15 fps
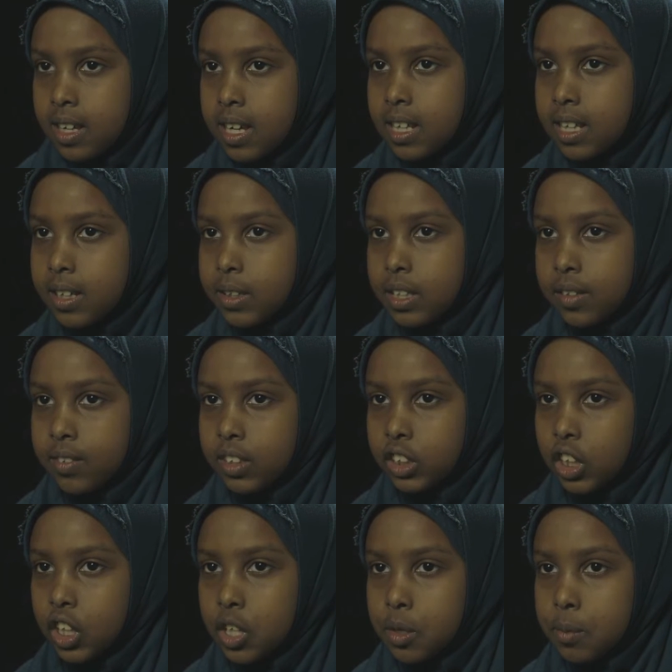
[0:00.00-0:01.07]
and they'll even
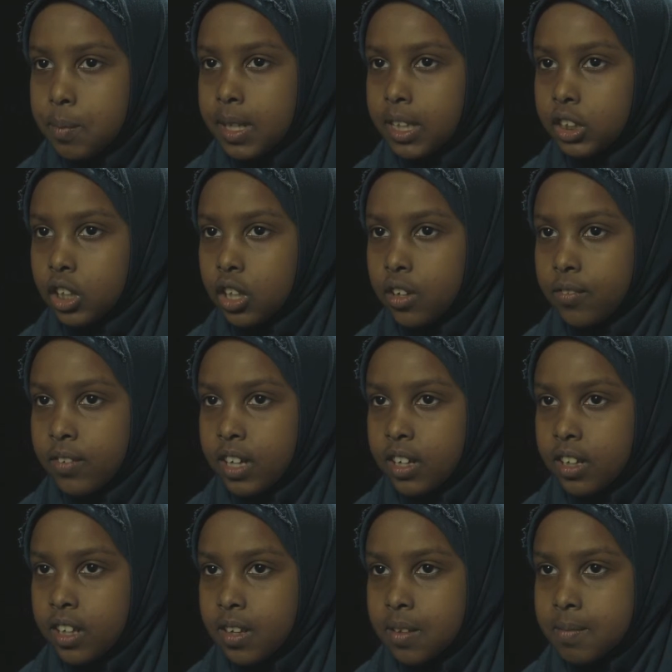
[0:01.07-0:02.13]
show you a picture of it,
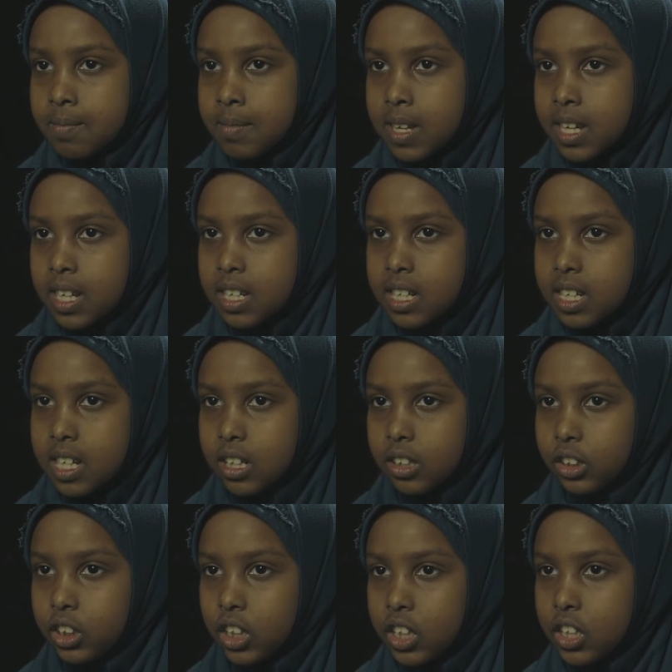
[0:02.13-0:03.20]
and they'll
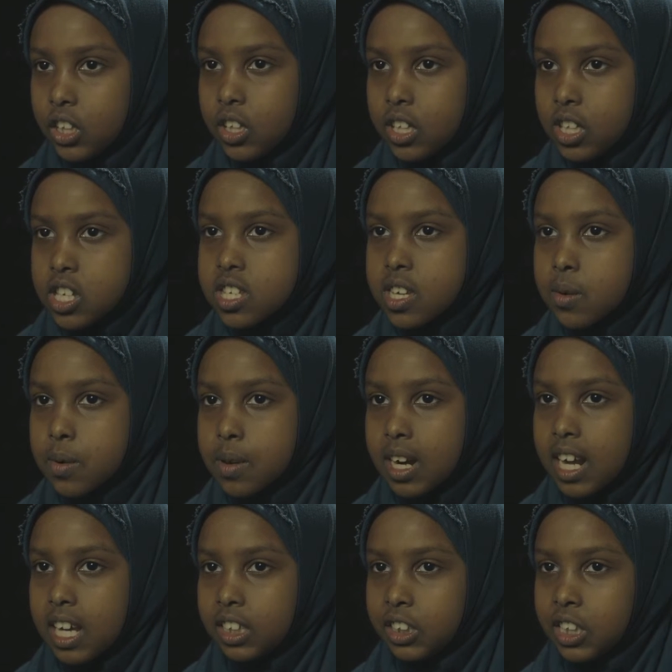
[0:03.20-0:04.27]
show you someone
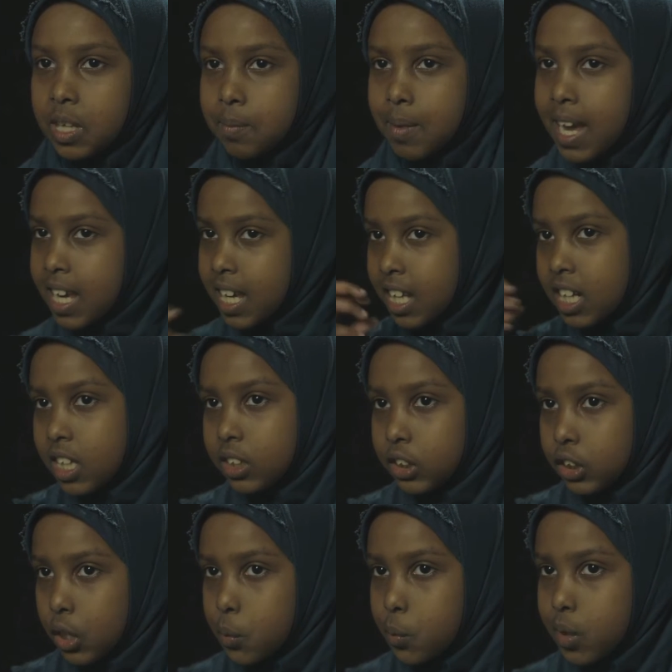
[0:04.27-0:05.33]
actually biting it, and they'll
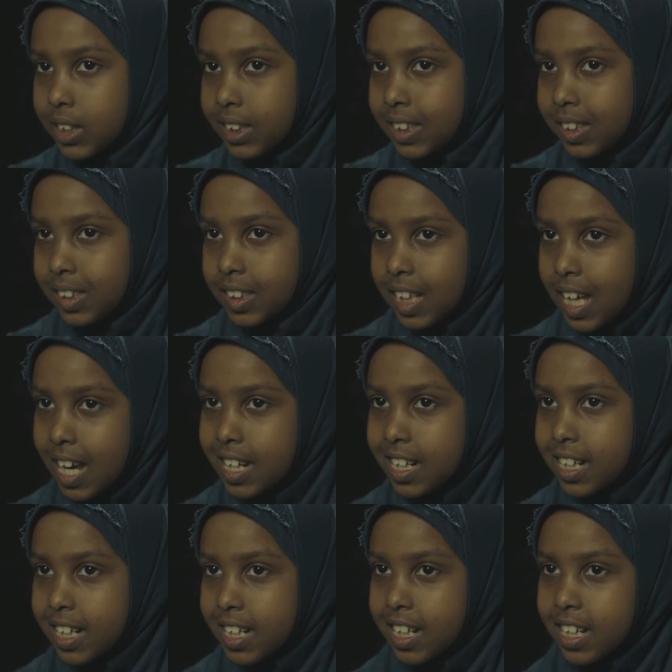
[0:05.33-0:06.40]
show what's
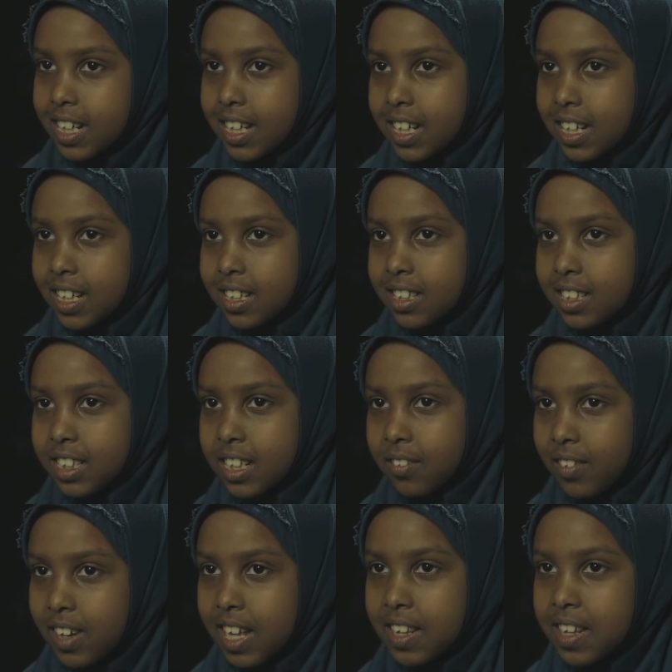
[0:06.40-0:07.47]
inside and
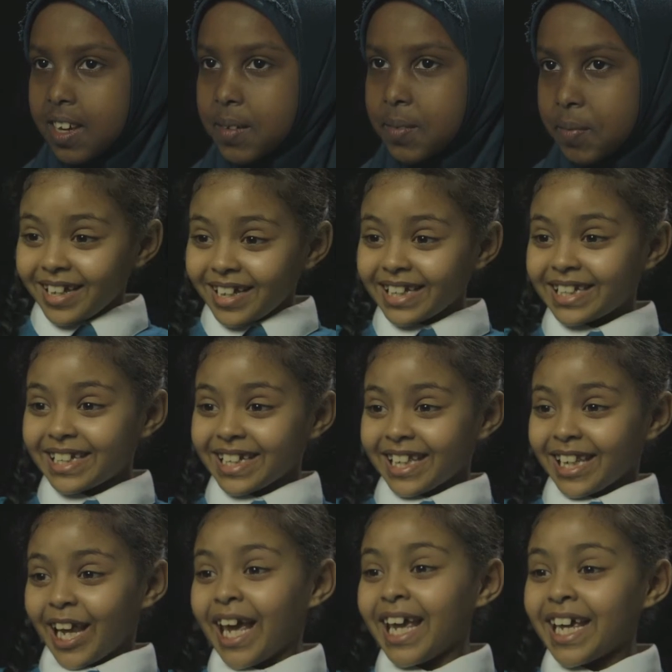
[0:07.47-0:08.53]
stuff like that. It's
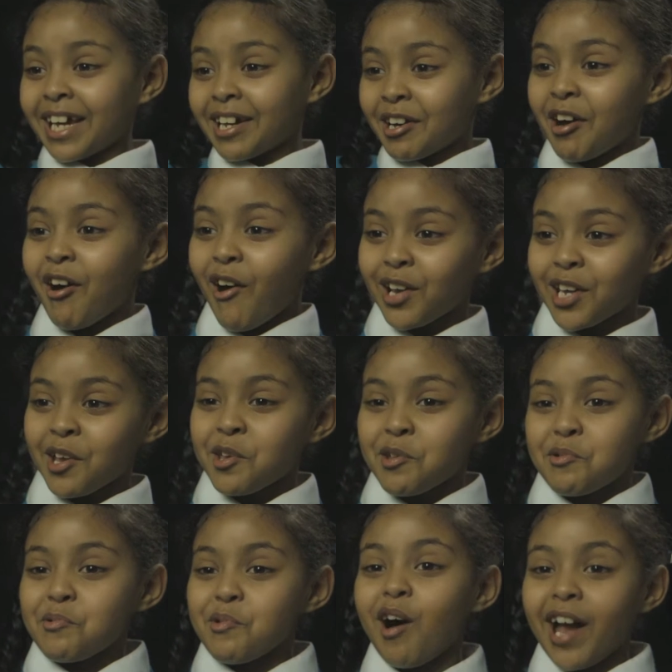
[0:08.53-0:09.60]
just like,
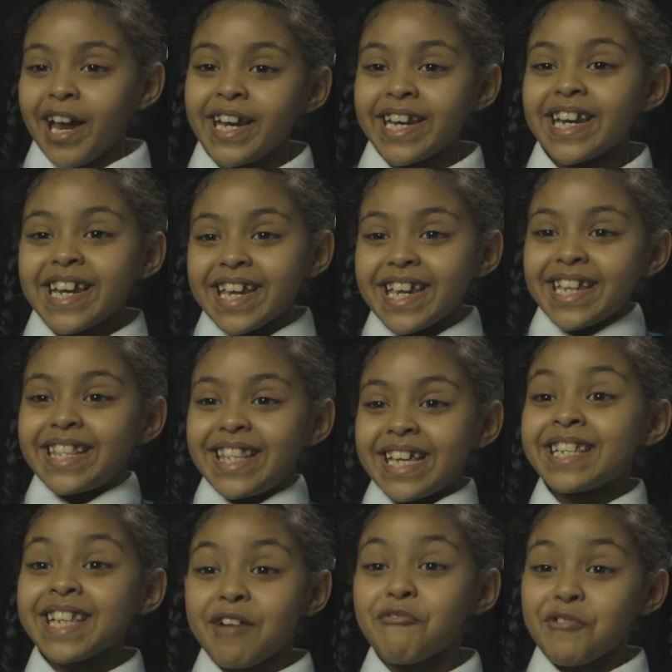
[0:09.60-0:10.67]
I need
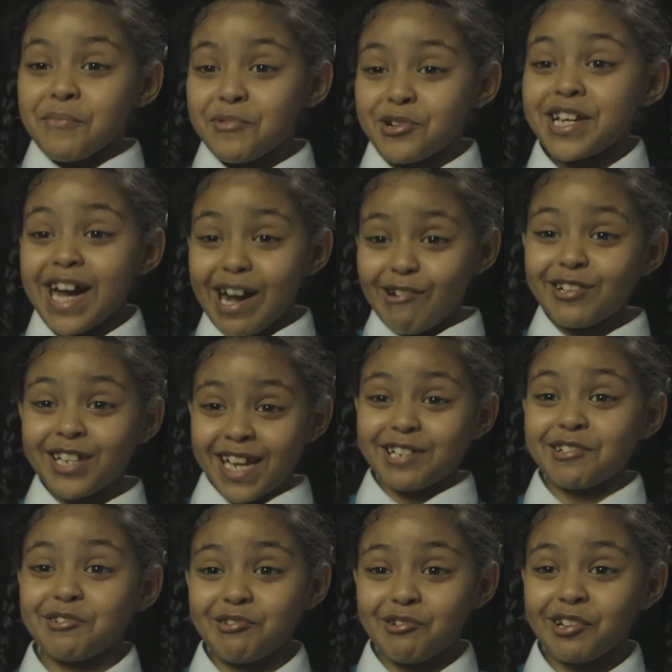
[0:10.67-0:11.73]
this, everybody else
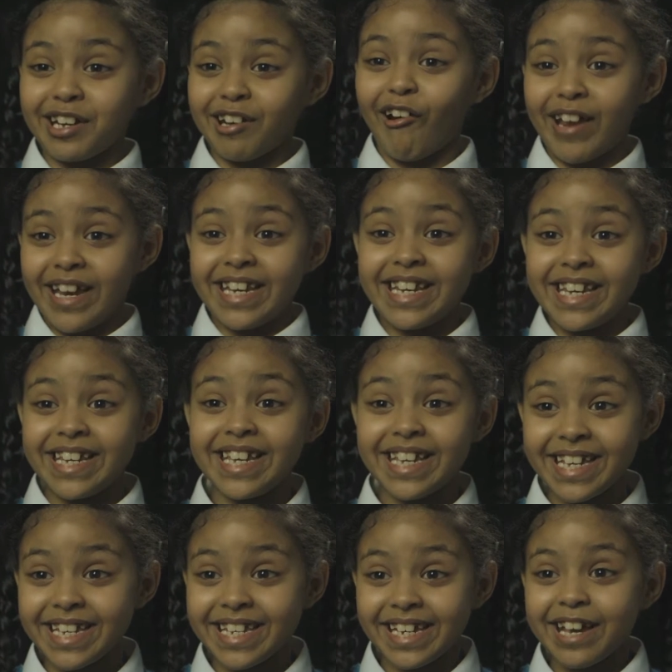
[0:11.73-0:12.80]
has got it, I
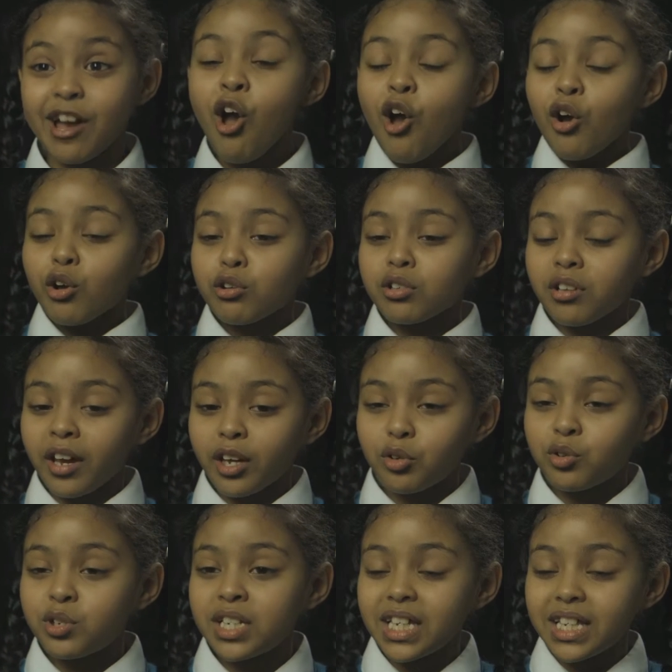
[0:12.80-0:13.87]
need it, because like
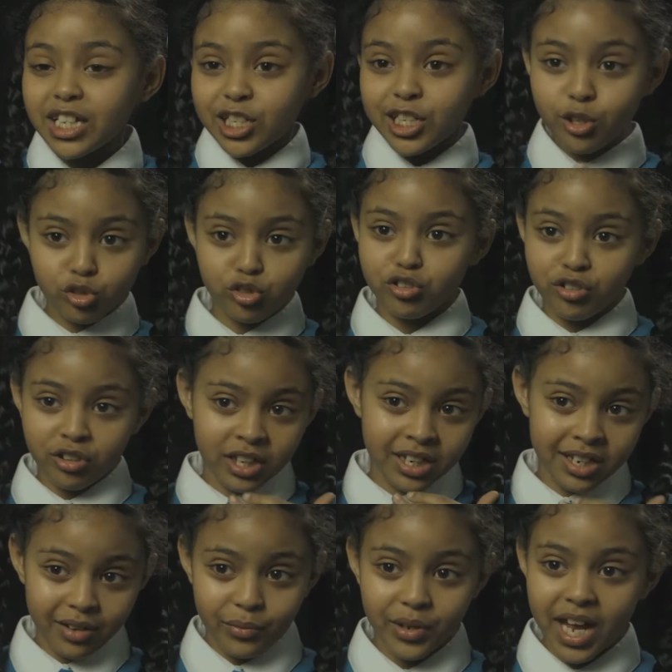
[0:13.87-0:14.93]
you see the children on the
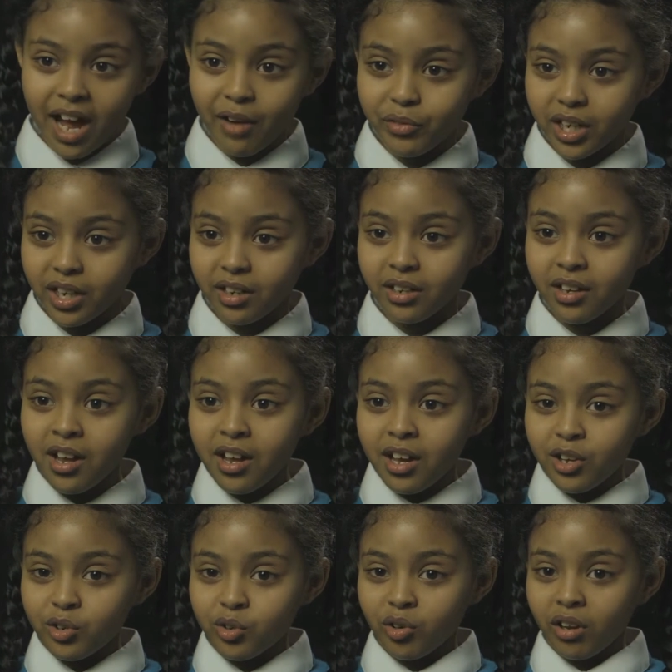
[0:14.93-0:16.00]
TV having it
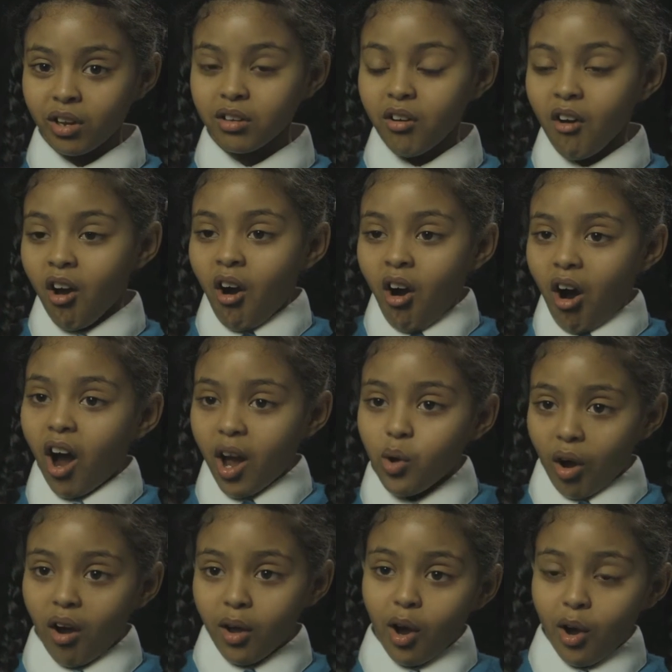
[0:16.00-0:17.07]
and you're like,
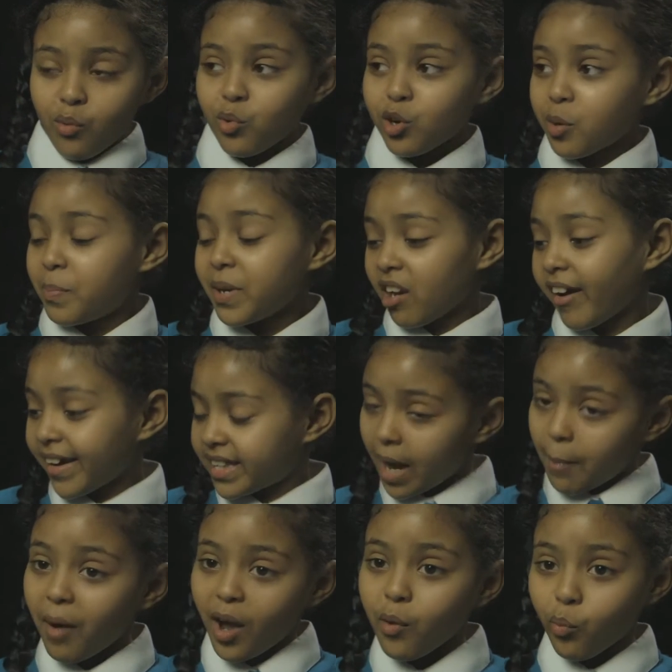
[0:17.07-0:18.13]
I want to be like
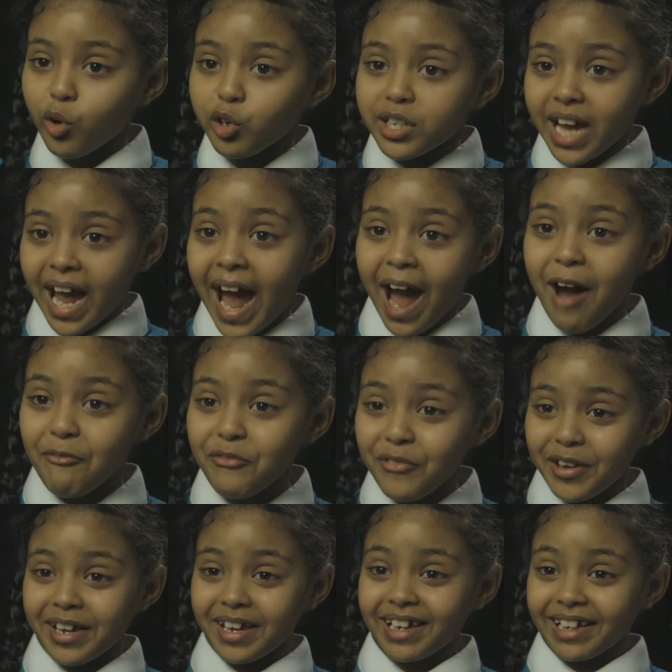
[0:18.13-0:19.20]
them. I want to have
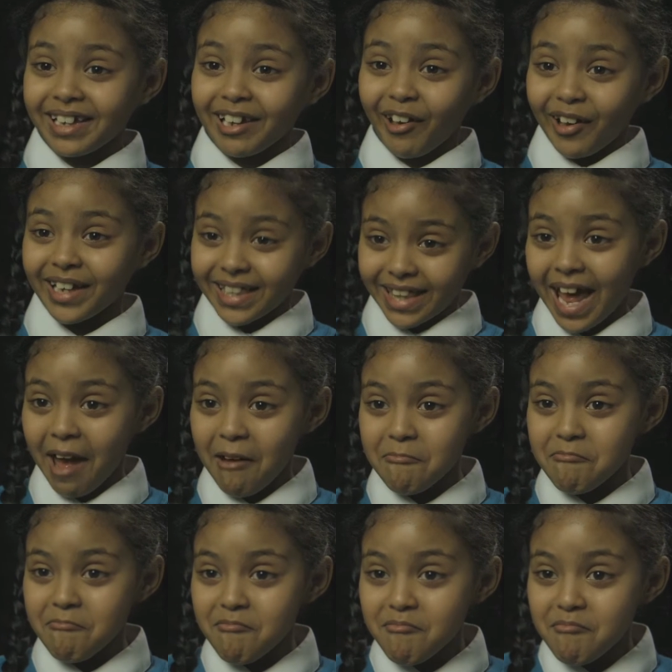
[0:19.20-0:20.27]
it like
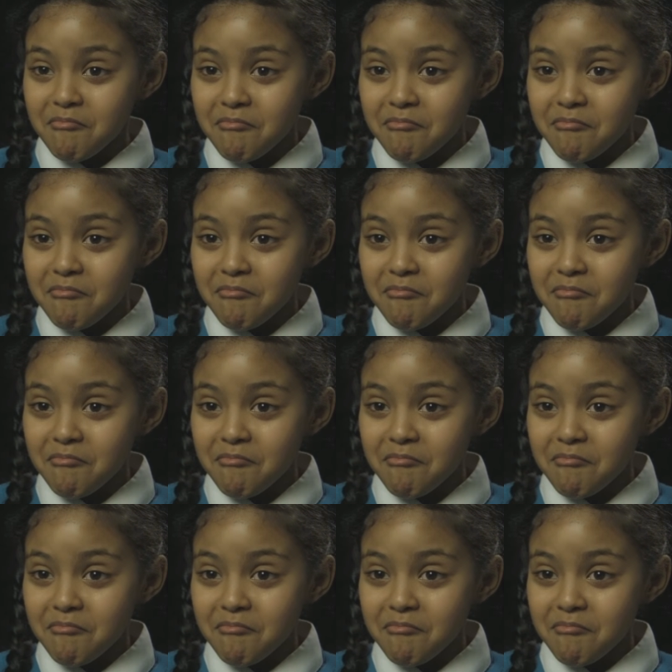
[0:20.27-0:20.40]
them.